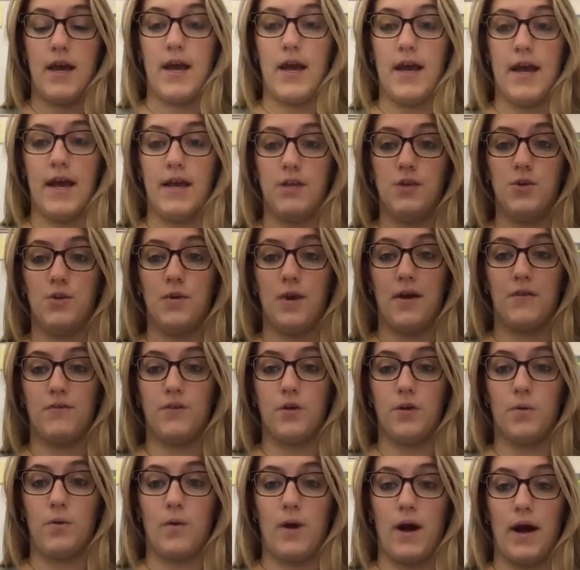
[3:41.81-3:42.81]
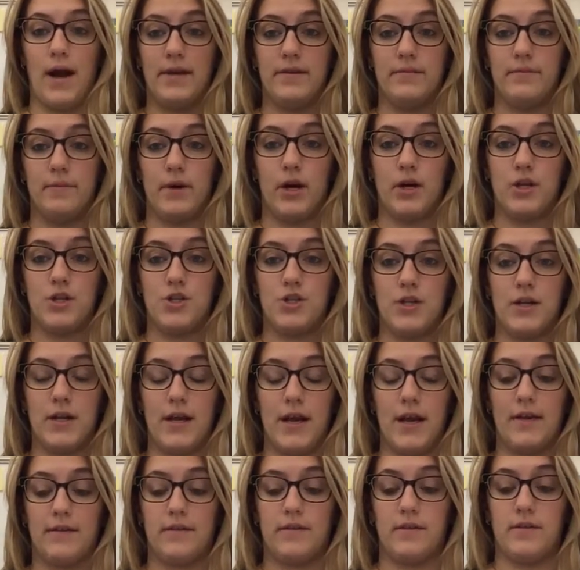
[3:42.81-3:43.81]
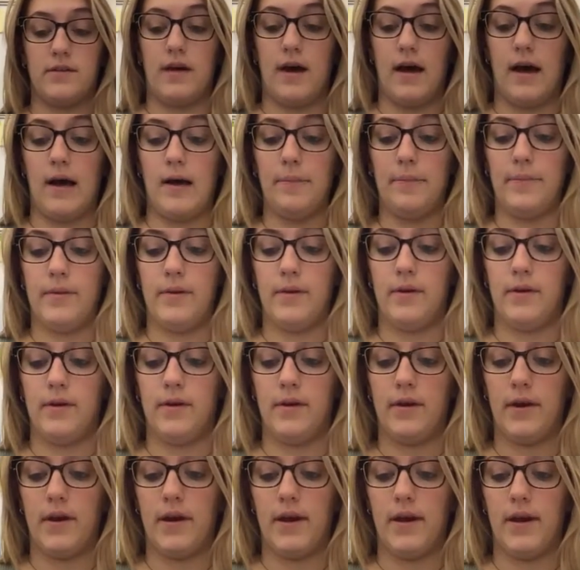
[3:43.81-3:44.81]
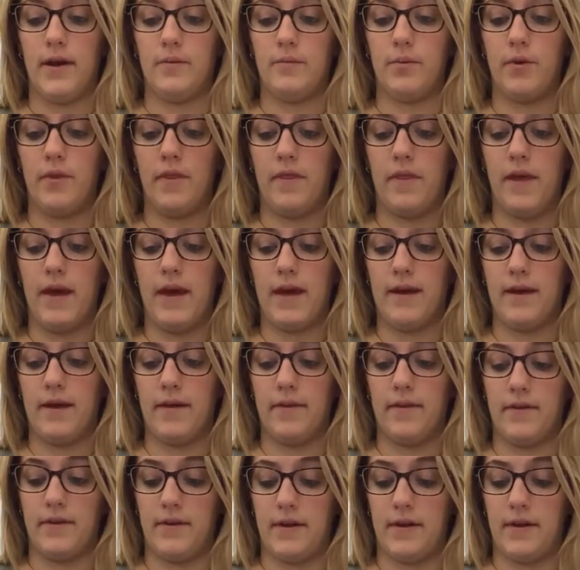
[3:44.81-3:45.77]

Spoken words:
and you have your wide margin at the top, and put that on the